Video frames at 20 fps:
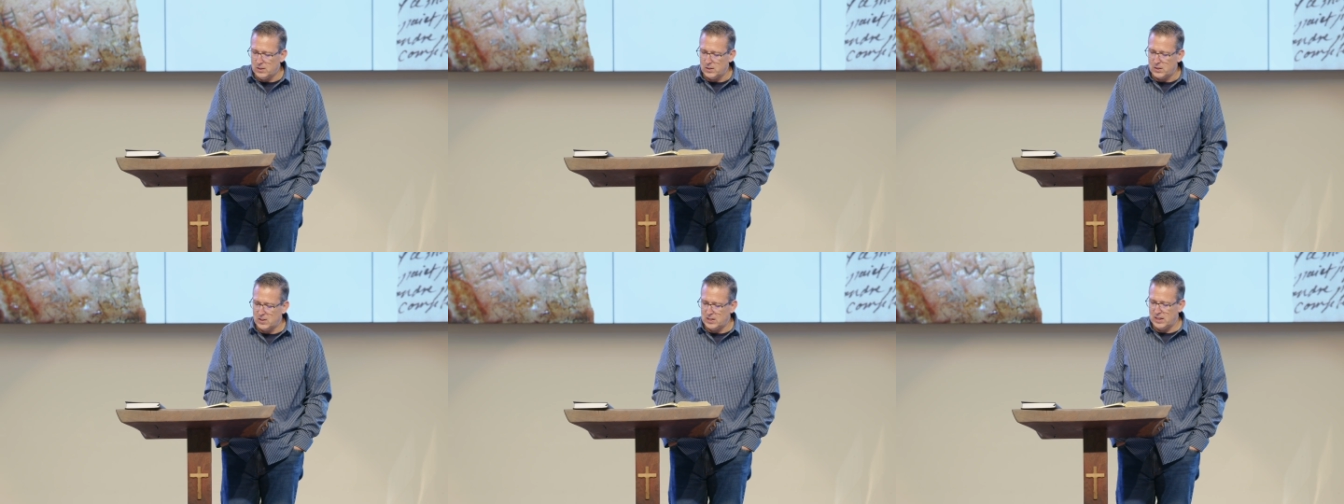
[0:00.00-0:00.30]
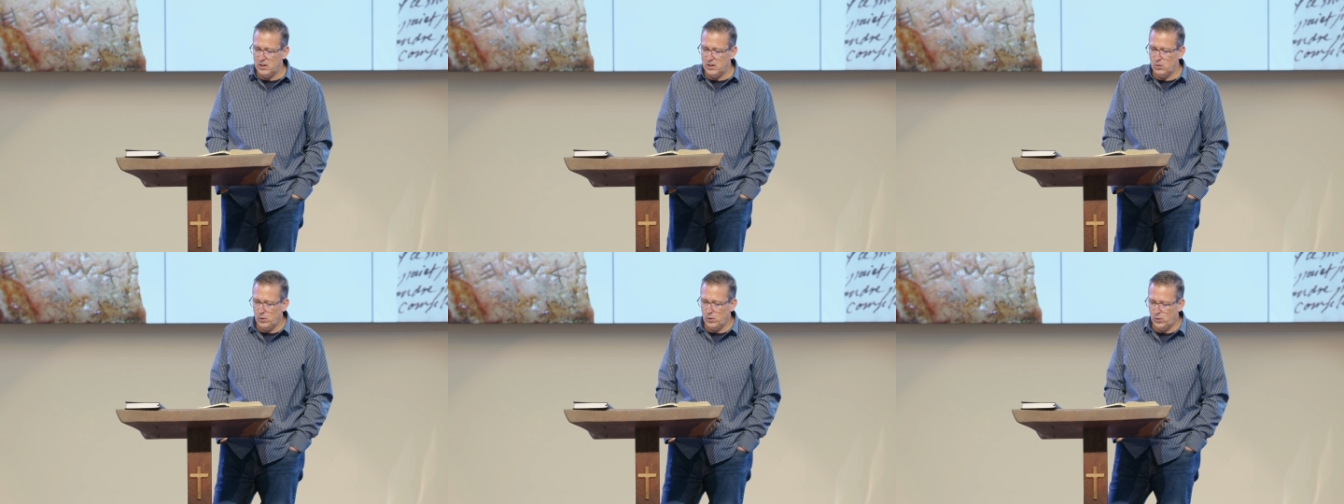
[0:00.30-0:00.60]

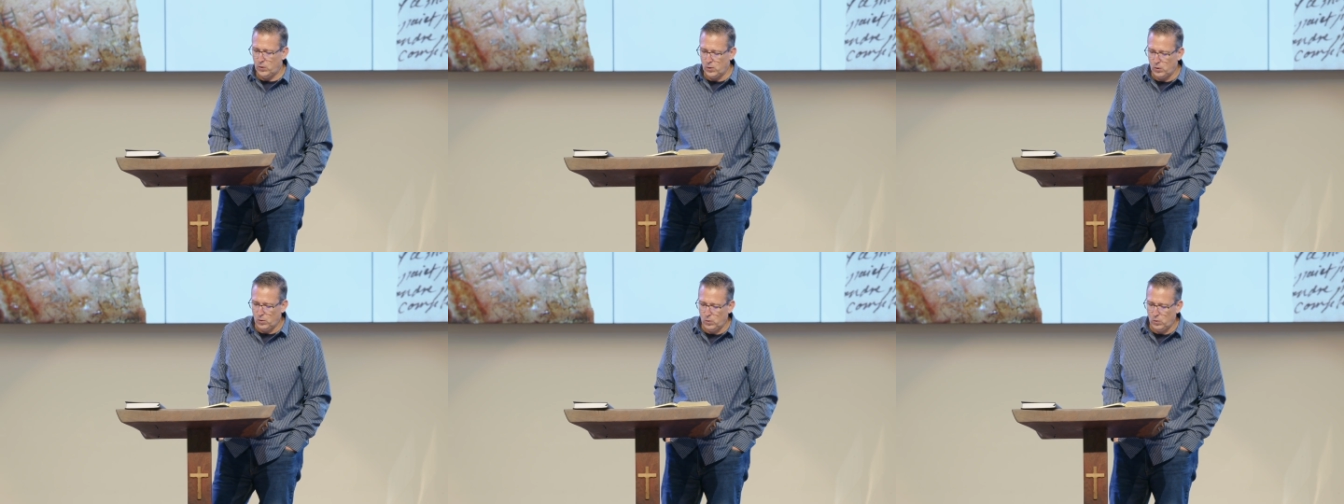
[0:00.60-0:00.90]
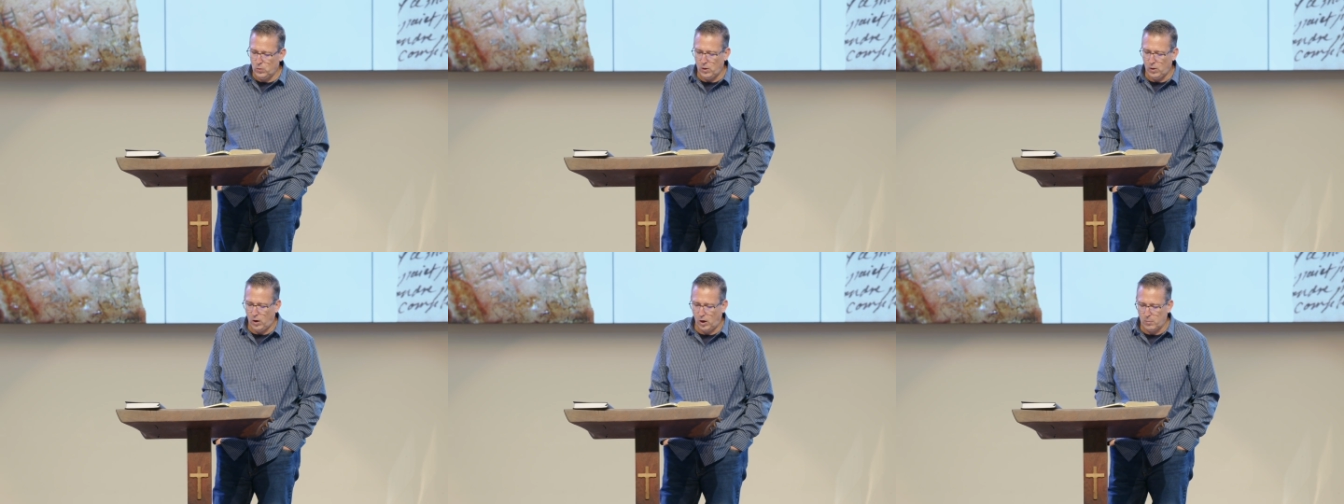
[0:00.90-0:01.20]
send with
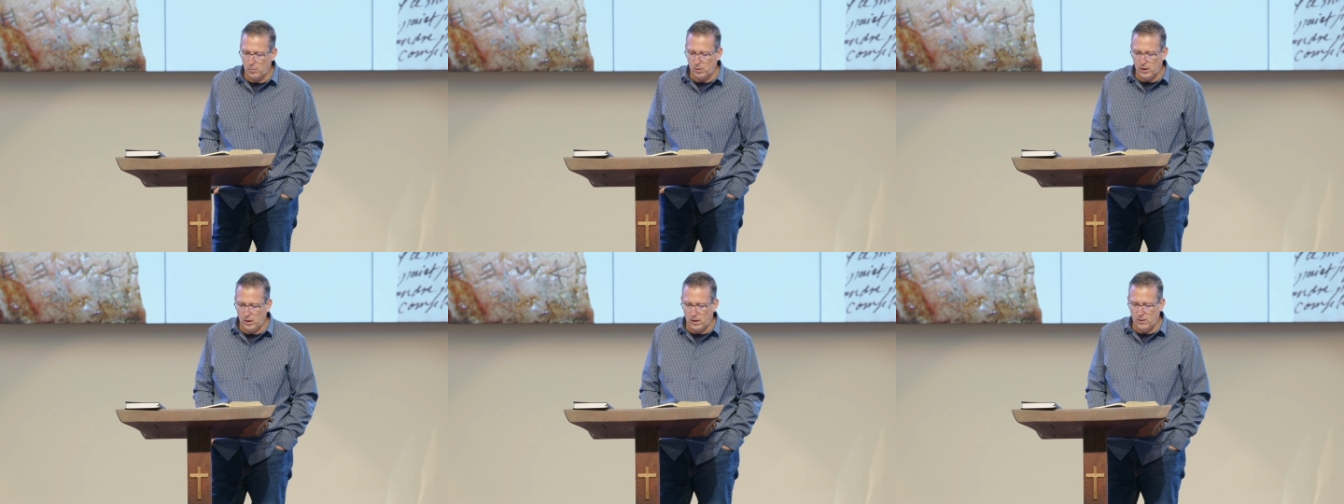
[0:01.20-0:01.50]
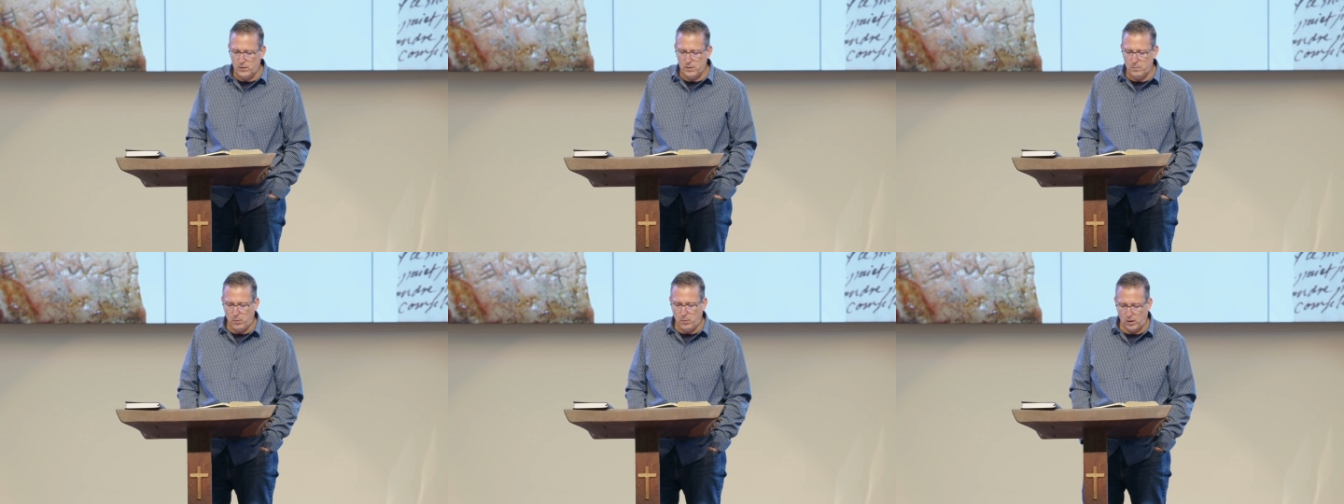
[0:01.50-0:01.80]
you our
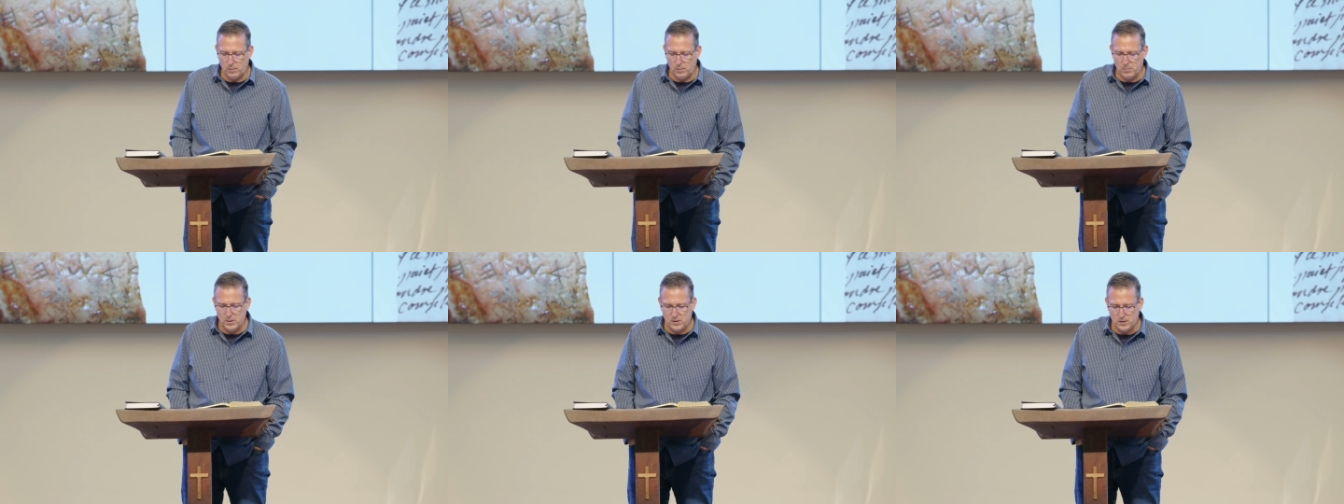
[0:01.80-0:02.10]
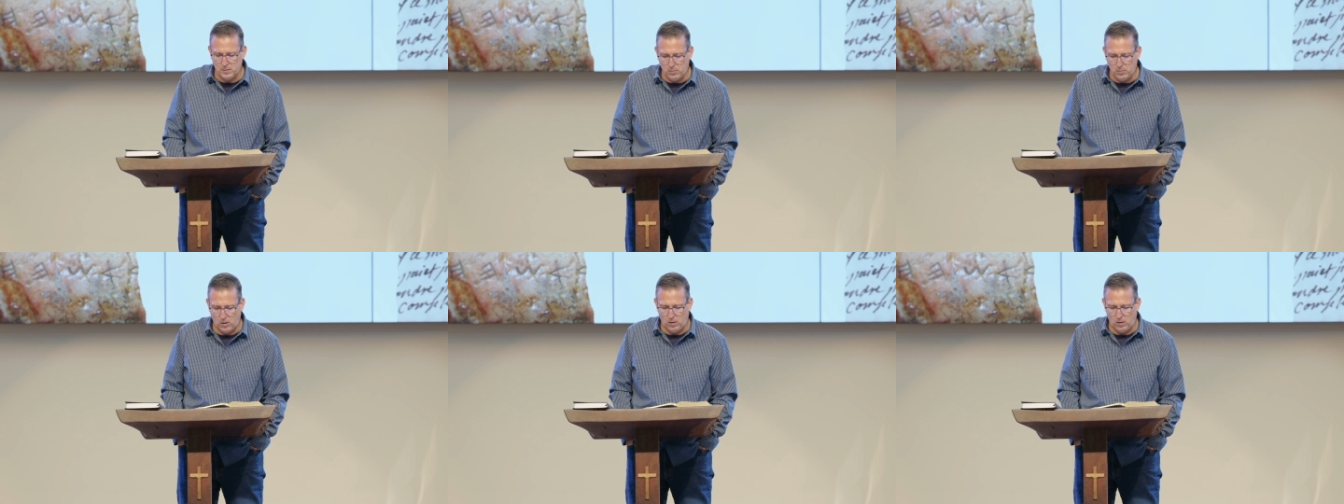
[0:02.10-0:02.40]
beloved Barnabas
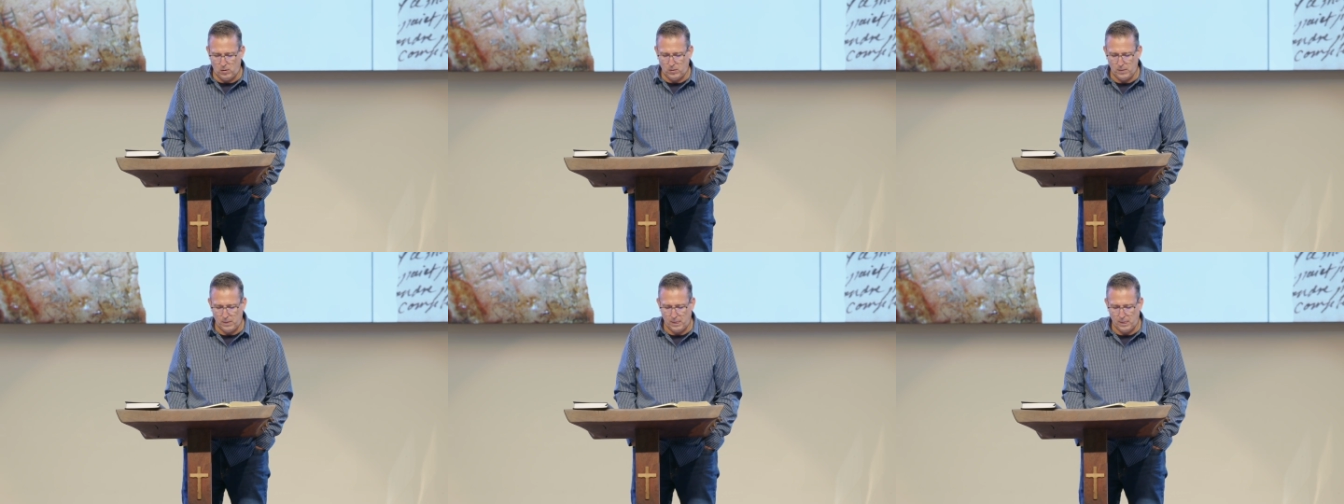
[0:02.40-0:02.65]
and Paul